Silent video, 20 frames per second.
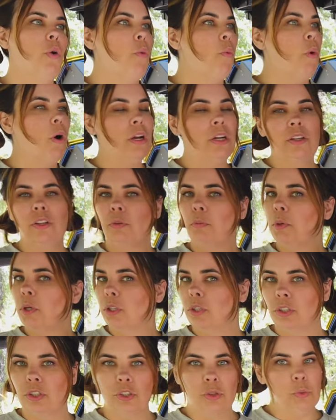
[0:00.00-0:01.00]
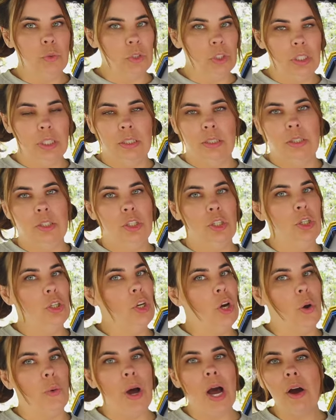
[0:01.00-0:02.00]
one of the burners will just
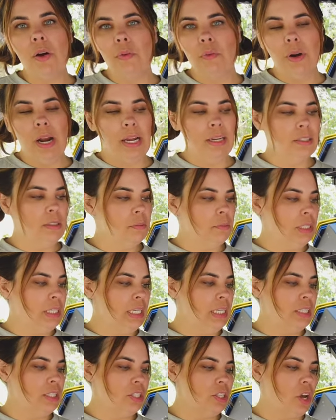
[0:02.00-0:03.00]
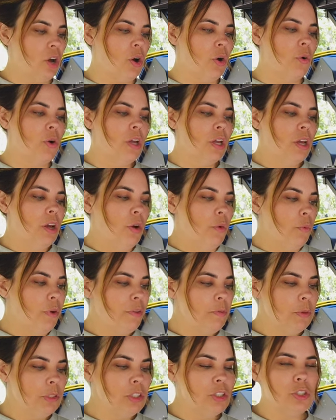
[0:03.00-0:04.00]
go out randomly. So
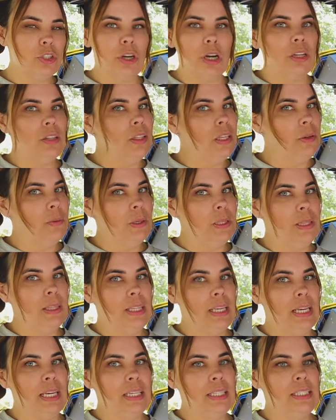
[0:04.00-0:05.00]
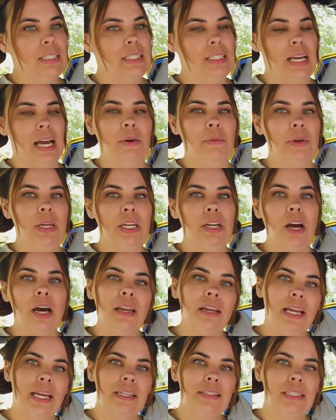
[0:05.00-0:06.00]
we've been struggling with this and we
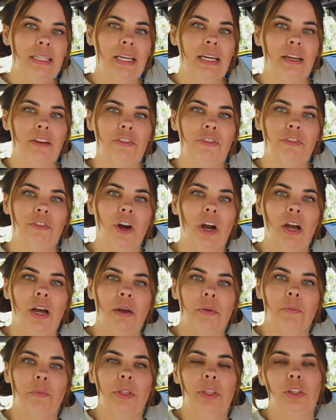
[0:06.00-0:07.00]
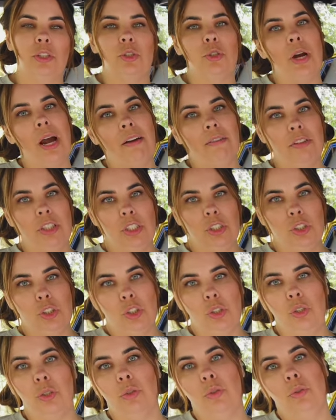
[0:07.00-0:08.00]
got an idea from the Travelling
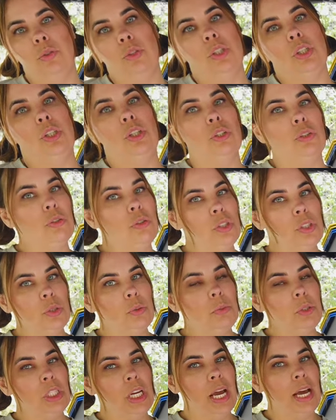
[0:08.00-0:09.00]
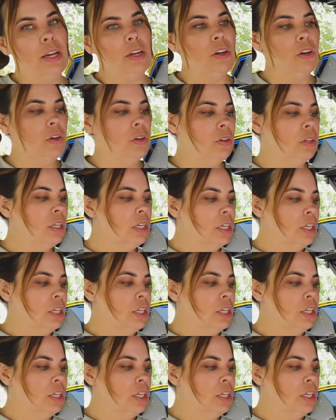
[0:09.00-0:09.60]
Two YouTube channel